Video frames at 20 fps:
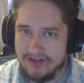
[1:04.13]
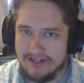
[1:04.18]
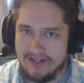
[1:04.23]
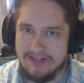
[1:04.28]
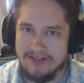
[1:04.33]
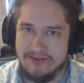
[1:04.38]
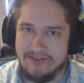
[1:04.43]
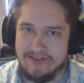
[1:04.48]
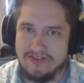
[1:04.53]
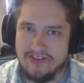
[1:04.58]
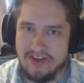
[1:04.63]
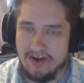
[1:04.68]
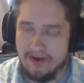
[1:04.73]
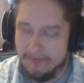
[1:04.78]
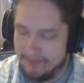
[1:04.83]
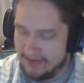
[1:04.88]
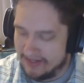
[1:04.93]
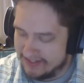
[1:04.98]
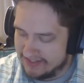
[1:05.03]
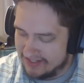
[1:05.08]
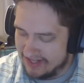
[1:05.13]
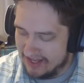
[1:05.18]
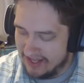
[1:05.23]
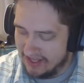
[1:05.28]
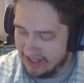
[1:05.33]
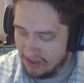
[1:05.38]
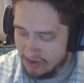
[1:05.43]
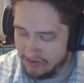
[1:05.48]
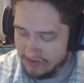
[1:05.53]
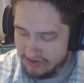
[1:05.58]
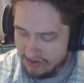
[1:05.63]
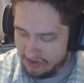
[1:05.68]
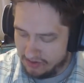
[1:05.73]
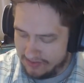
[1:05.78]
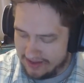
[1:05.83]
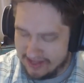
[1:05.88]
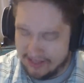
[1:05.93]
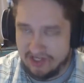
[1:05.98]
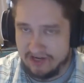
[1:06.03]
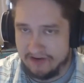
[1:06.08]
to do so, but
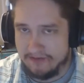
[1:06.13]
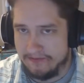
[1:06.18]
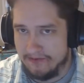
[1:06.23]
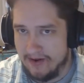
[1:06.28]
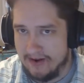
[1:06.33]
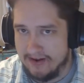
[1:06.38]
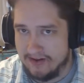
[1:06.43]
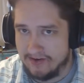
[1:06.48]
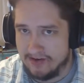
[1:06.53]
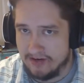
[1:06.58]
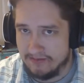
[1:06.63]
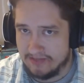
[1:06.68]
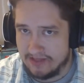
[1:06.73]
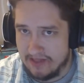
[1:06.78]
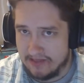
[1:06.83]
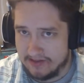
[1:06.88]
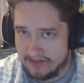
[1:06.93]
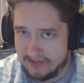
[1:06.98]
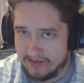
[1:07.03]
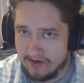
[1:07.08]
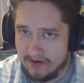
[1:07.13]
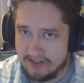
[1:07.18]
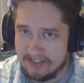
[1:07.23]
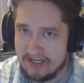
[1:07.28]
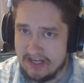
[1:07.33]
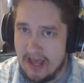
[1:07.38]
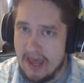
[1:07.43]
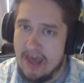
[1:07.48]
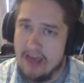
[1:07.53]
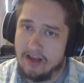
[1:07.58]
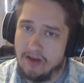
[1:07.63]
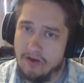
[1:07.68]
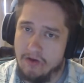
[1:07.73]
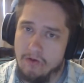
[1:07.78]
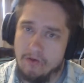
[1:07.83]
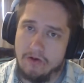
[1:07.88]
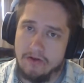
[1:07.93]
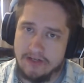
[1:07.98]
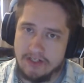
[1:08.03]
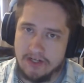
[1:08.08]
YouTube is your friend in terms of the search.
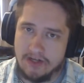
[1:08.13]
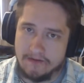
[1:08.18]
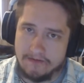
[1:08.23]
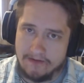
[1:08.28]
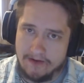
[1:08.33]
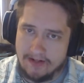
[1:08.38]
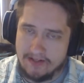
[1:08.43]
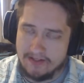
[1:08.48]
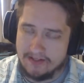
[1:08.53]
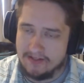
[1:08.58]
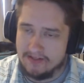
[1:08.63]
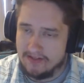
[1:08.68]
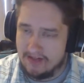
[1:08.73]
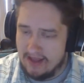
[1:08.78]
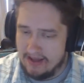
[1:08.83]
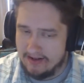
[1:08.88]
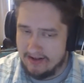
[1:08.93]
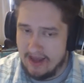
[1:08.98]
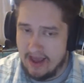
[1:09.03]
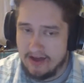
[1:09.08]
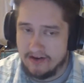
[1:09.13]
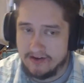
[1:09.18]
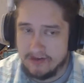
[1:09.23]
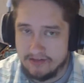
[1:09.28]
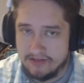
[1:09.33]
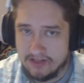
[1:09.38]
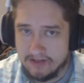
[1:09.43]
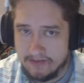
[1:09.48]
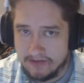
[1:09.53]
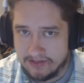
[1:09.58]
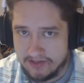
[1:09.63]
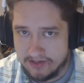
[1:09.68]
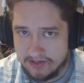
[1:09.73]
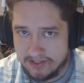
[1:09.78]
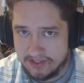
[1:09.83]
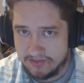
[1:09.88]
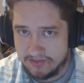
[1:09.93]
Google is your friend in terms of the search.